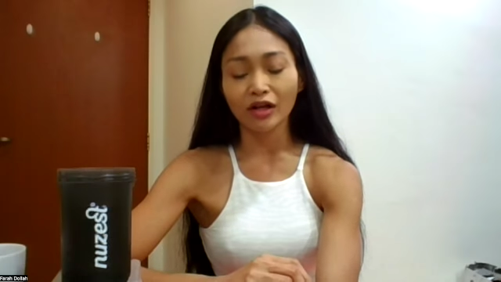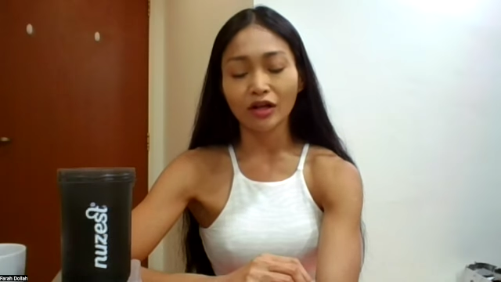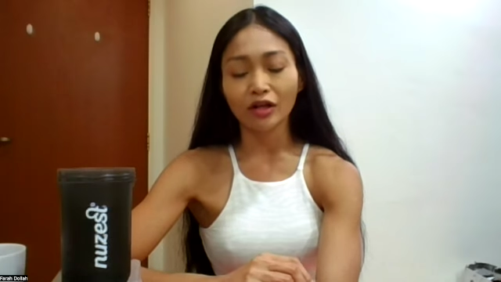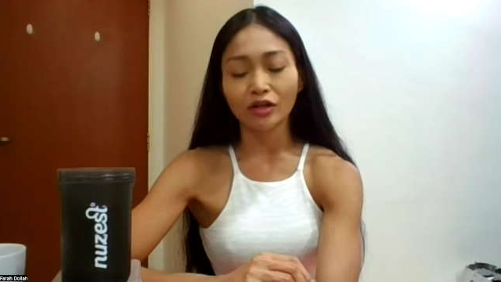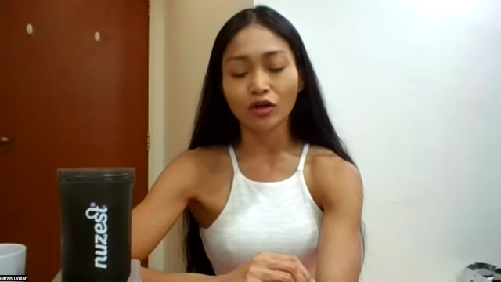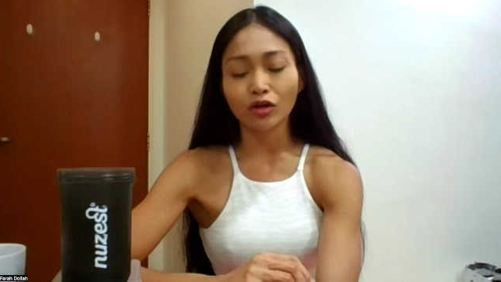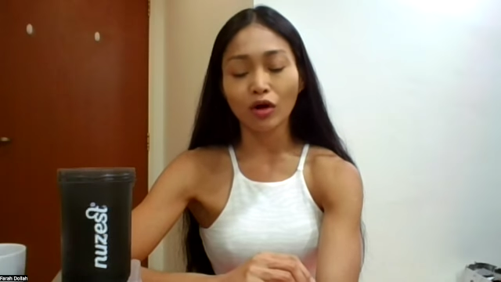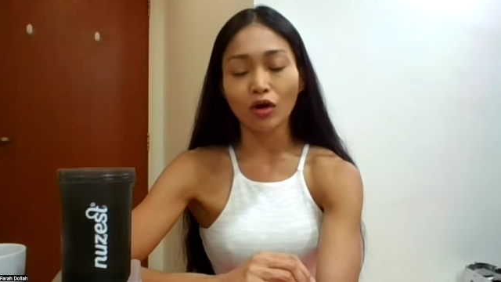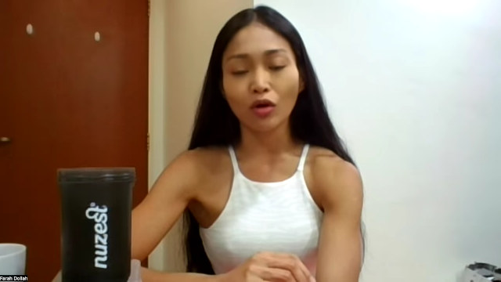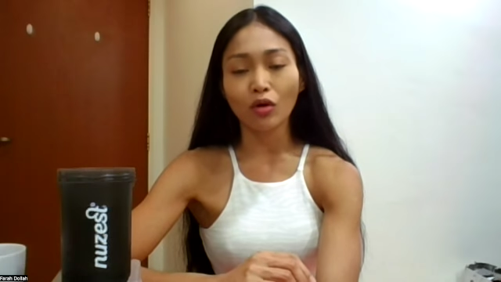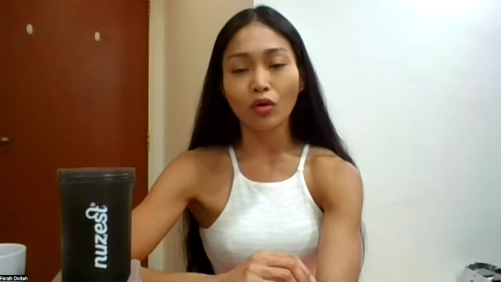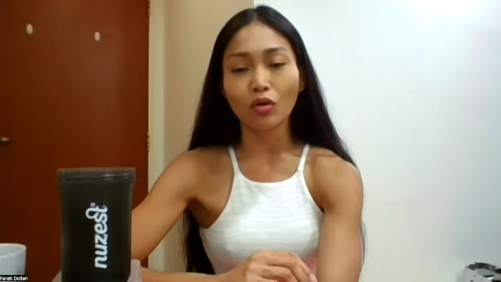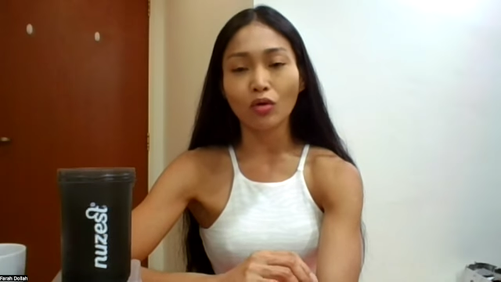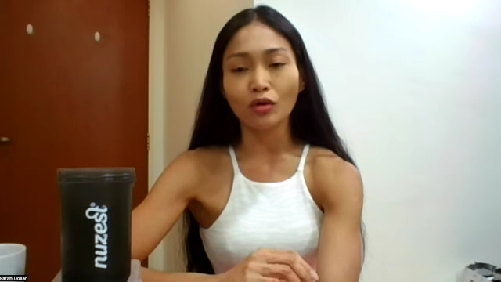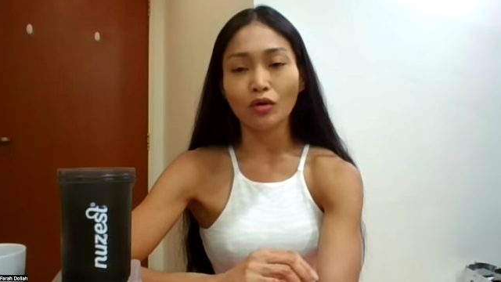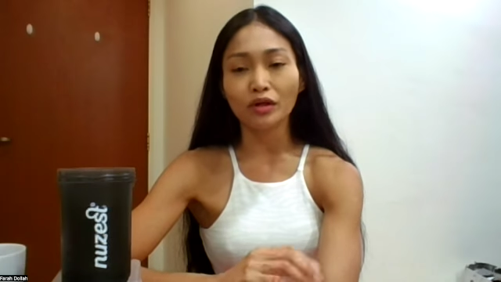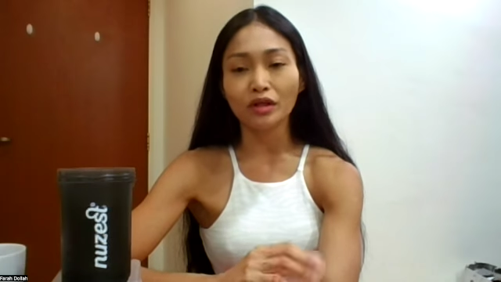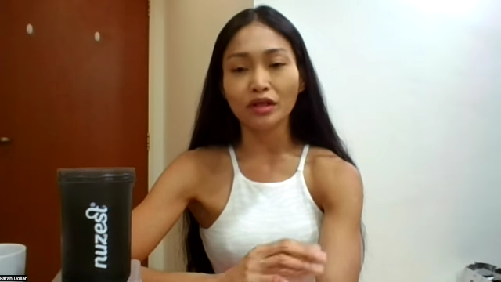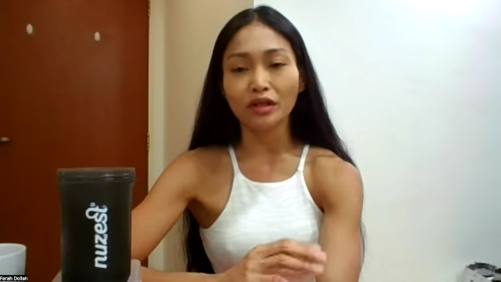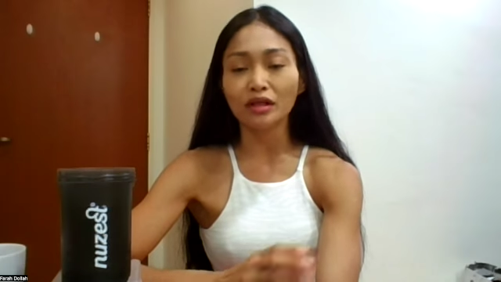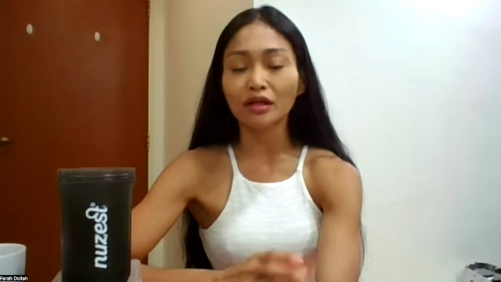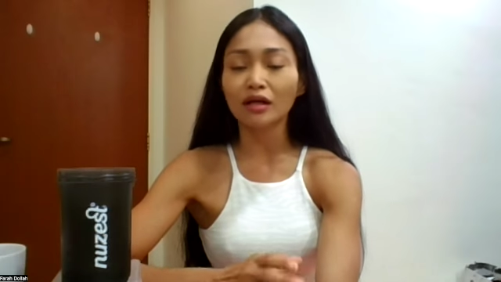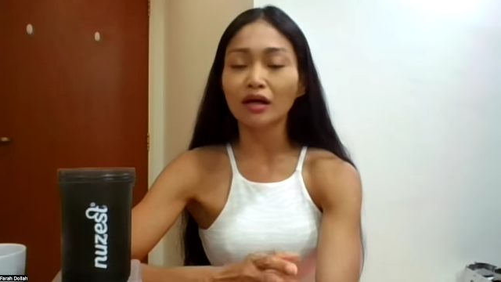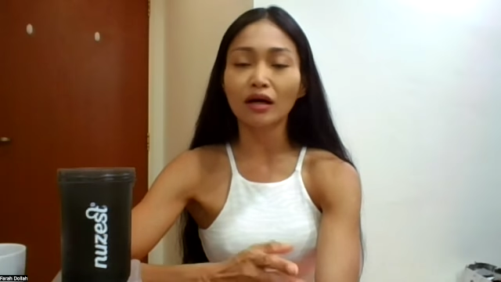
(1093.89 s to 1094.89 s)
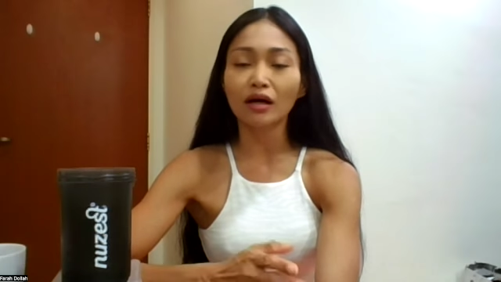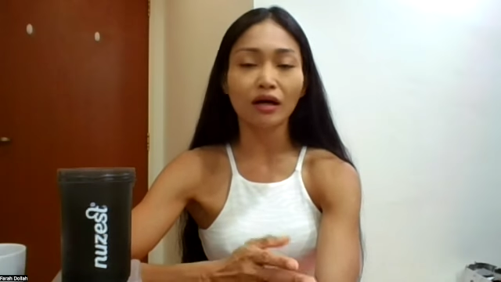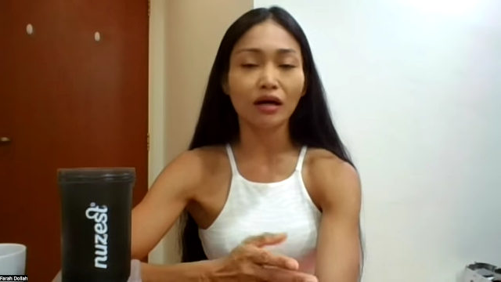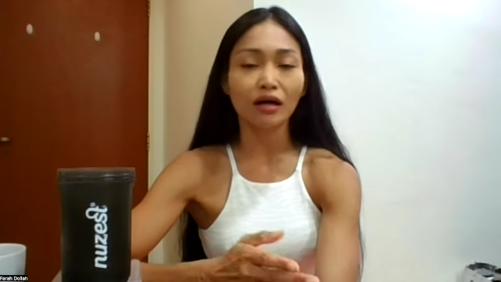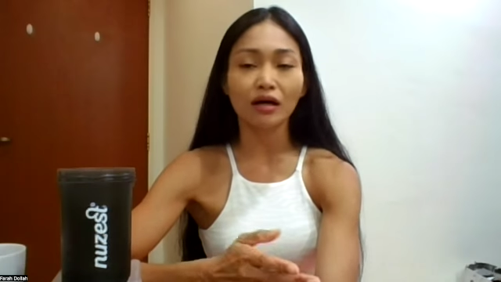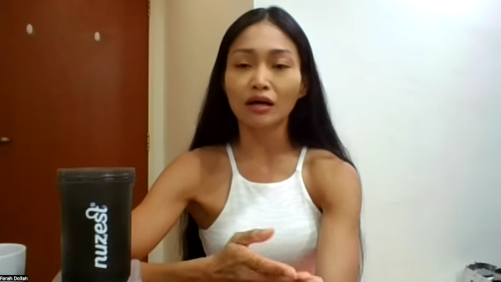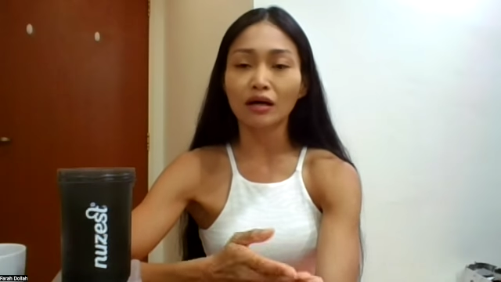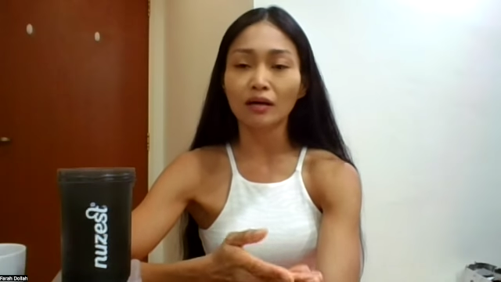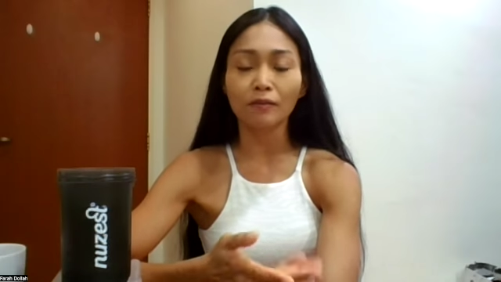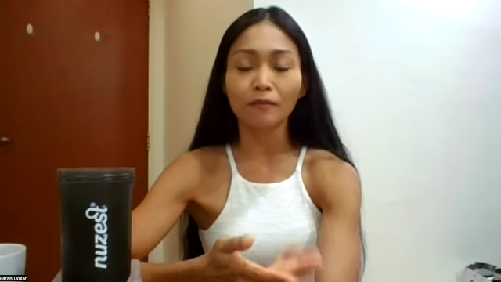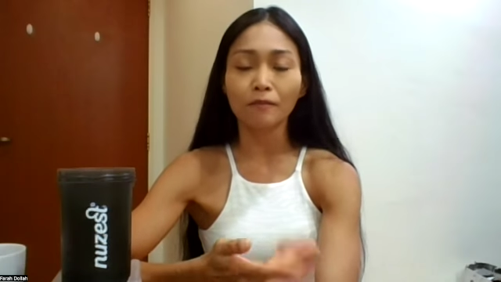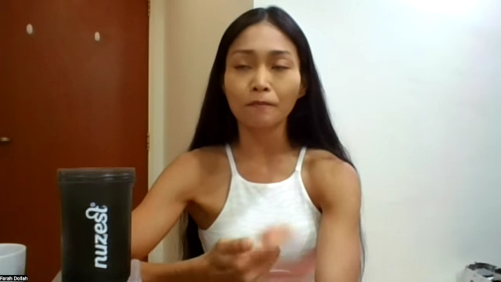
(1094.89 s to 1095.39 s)
your
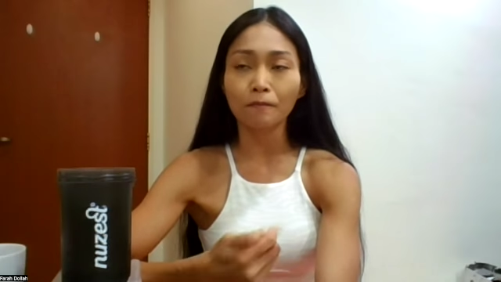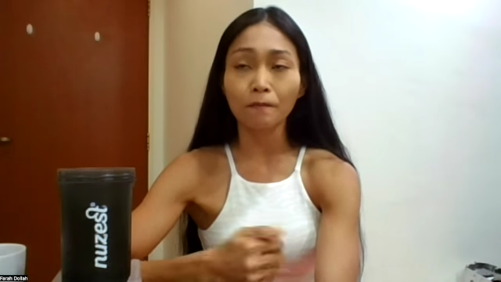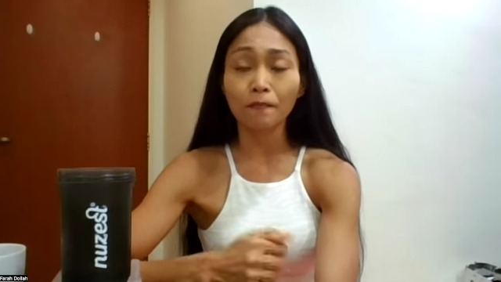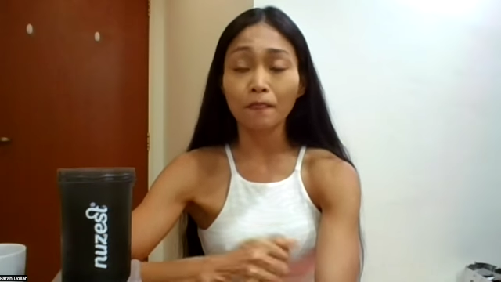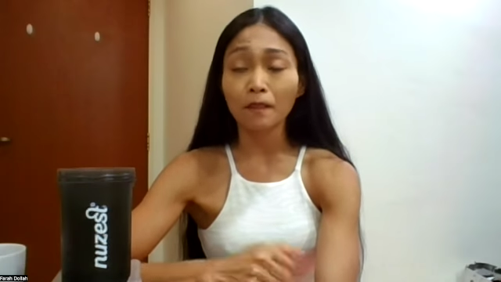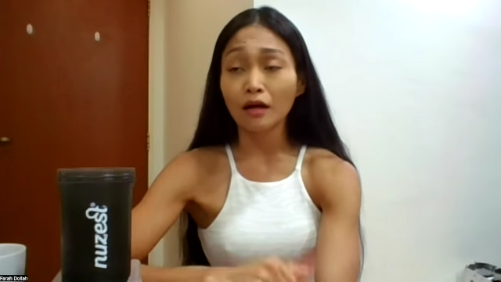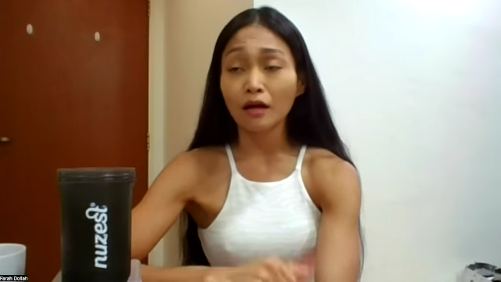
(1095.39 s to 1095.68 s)
own